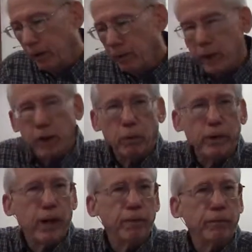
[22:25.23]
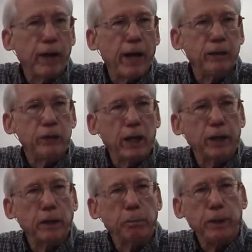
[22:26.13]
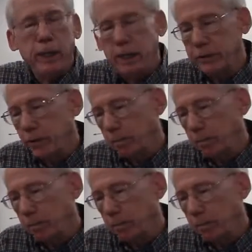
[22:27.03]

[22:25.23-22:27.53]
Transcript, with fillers: There we have angelic beings.